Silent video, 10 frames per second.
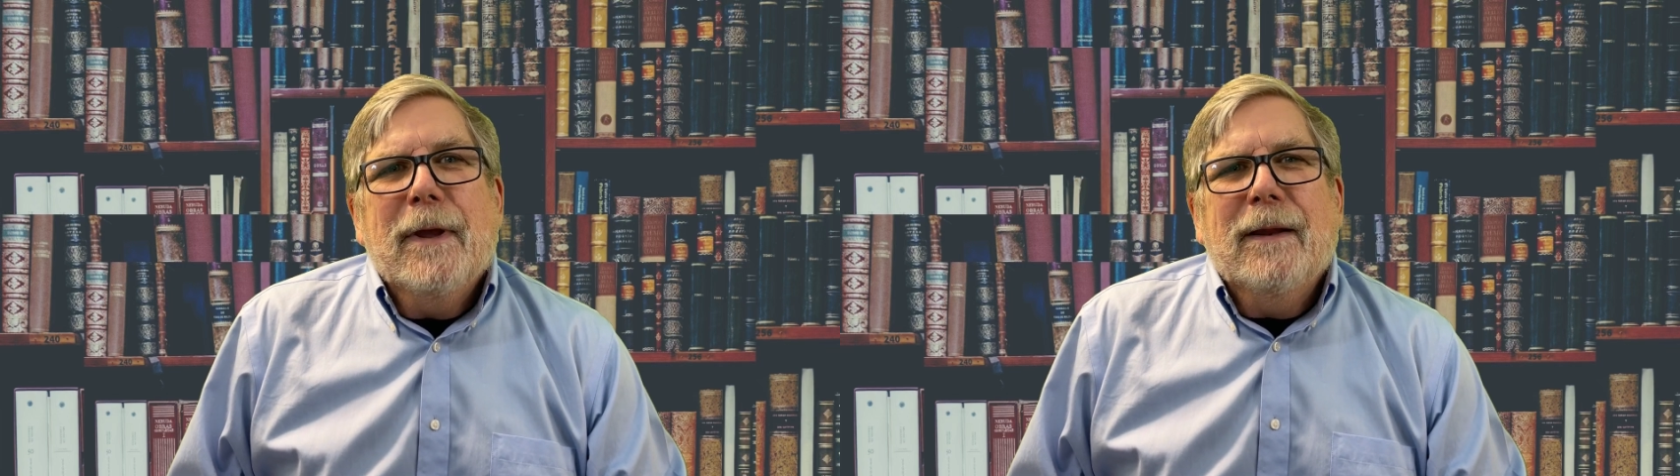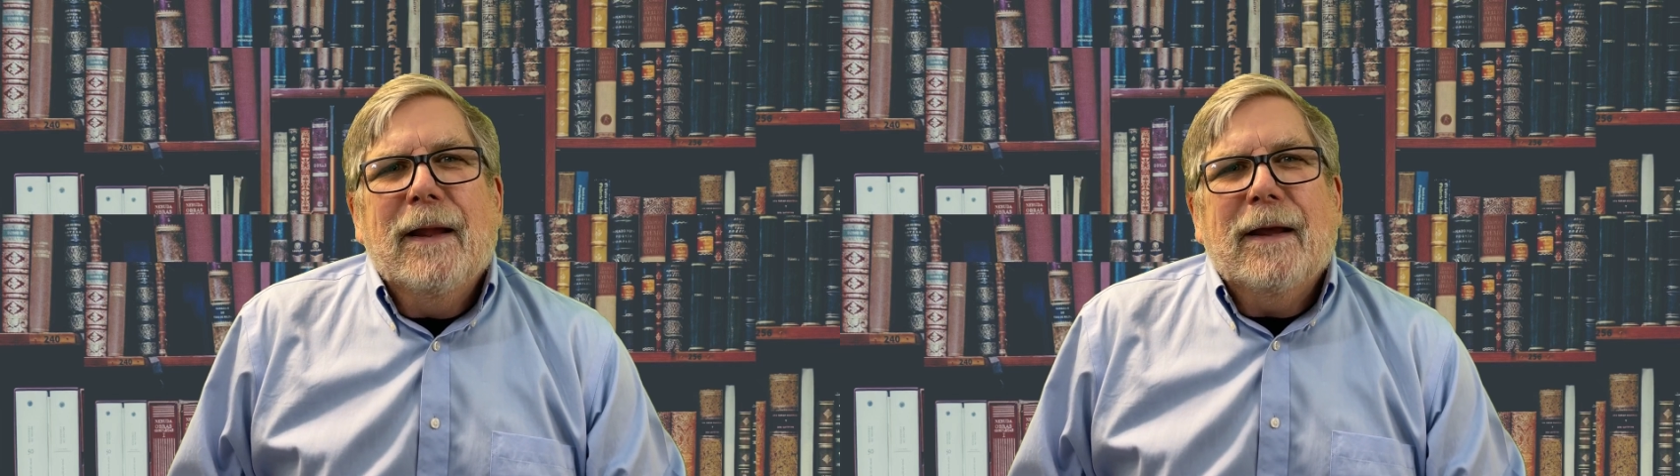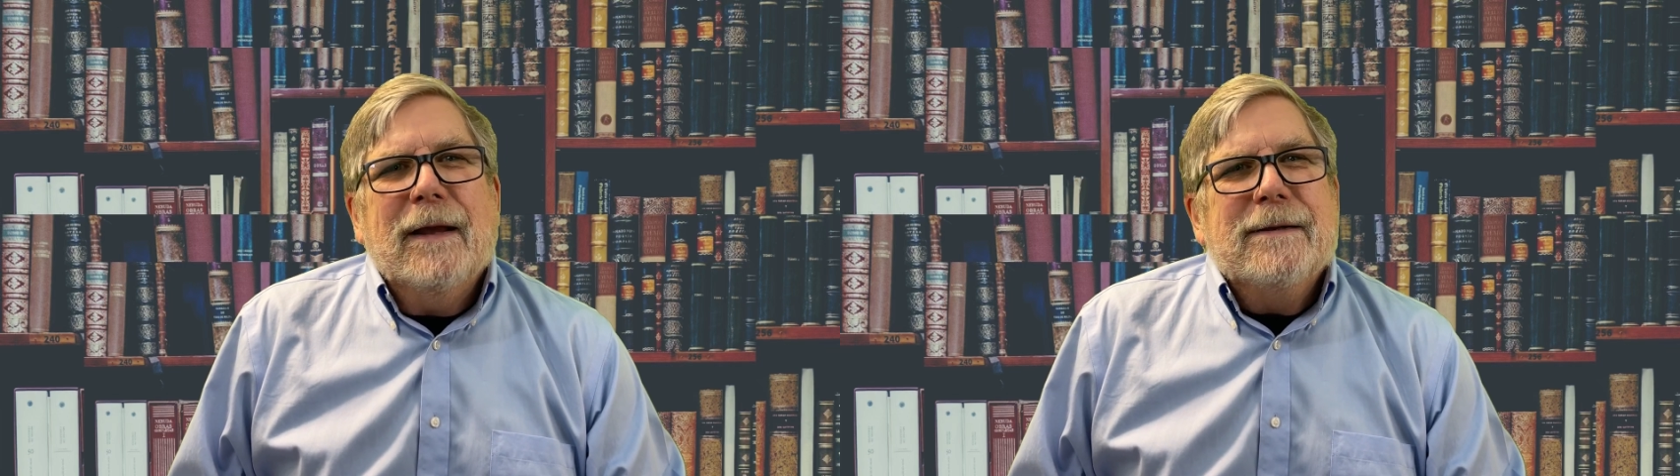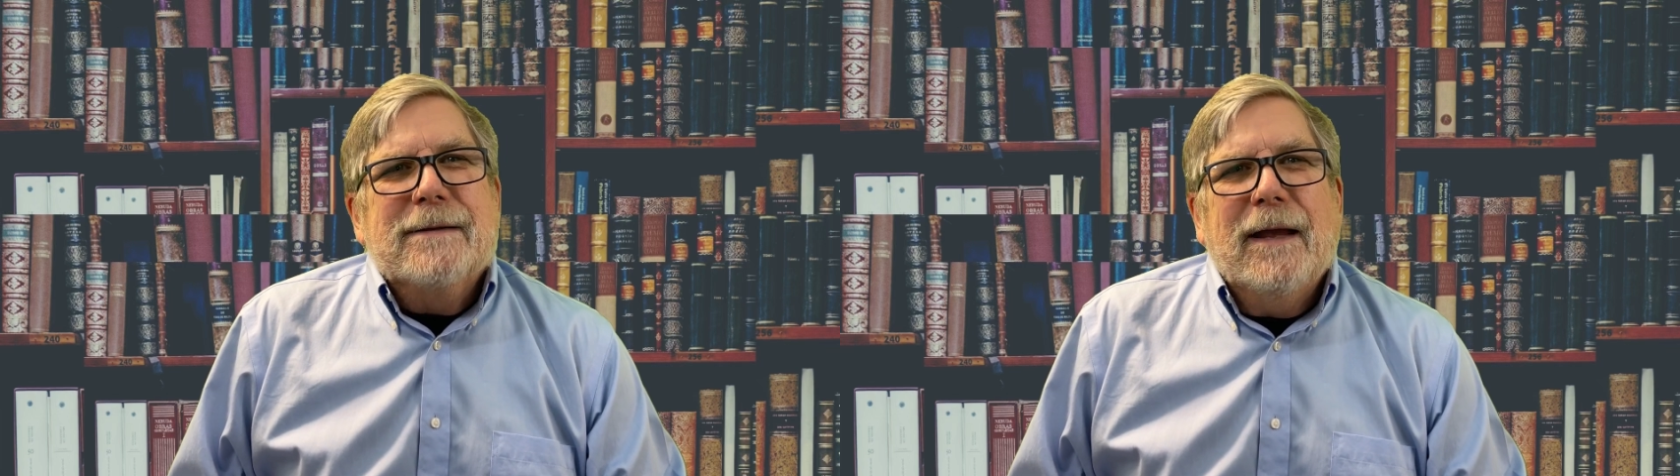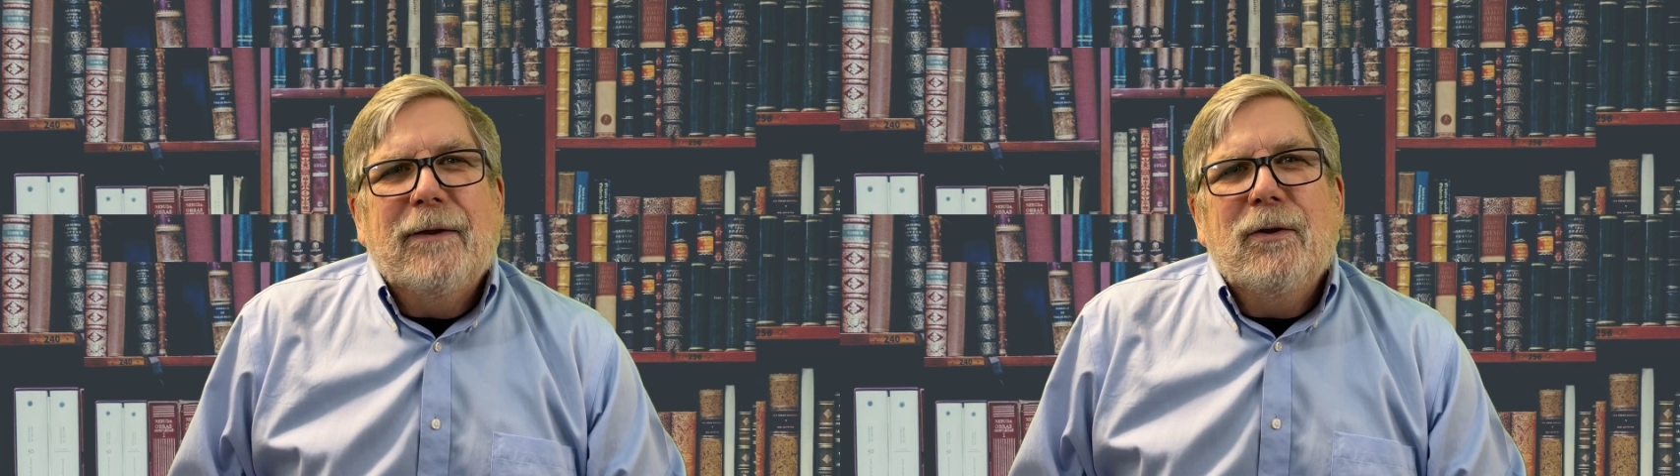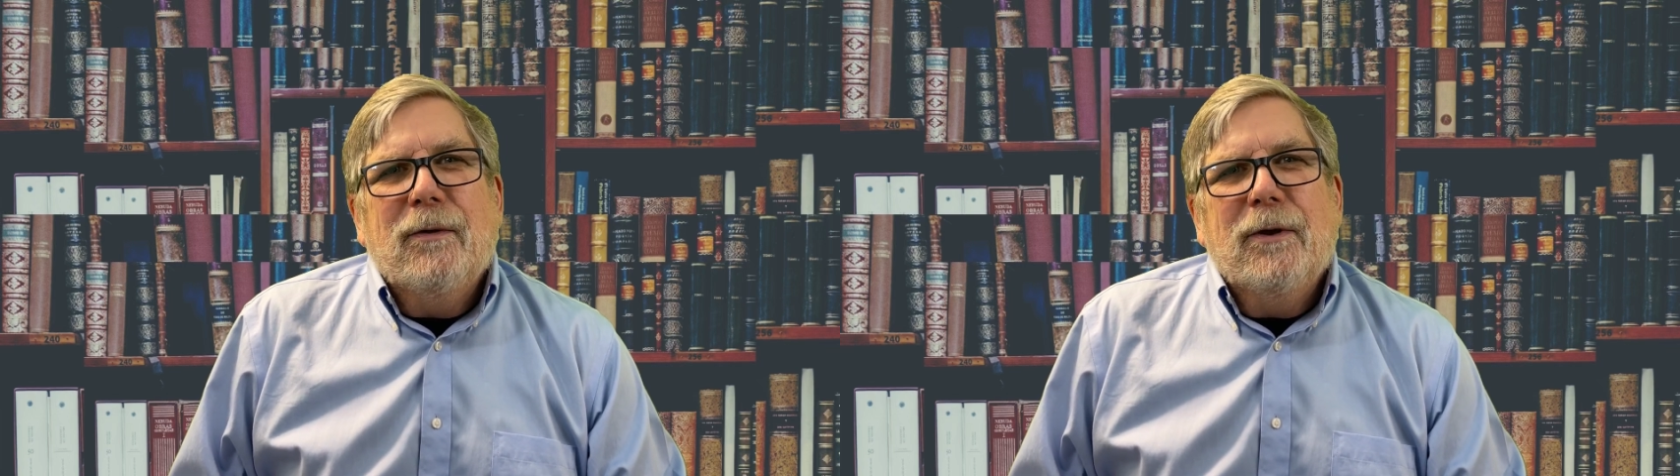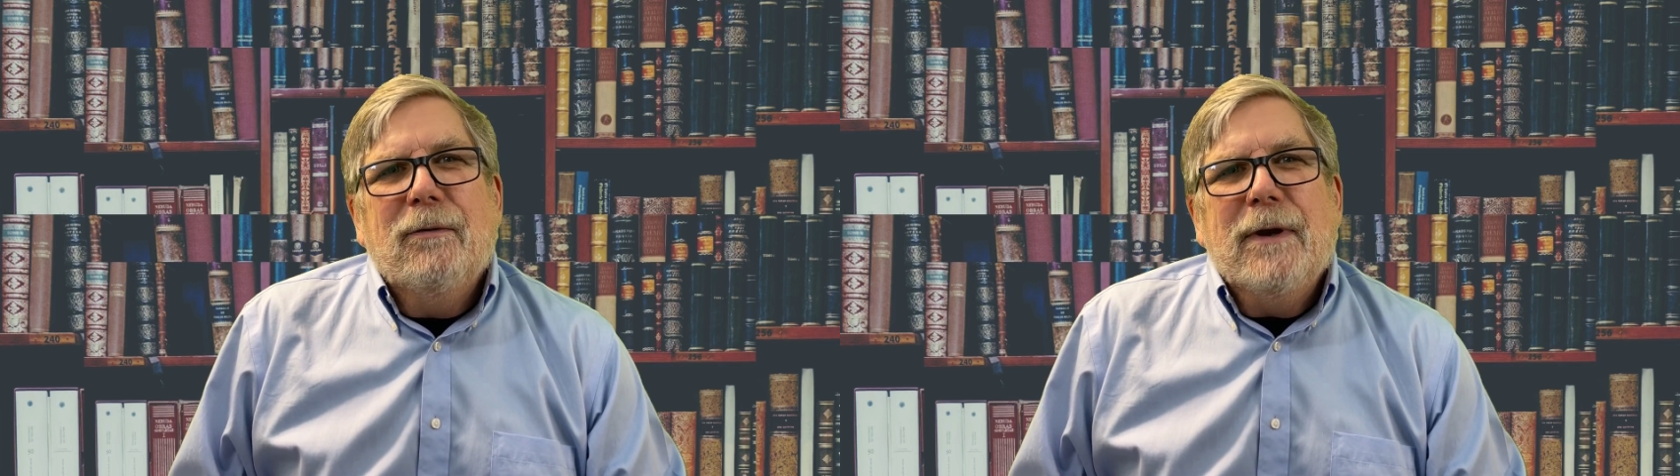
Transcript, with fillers: and like i said you, you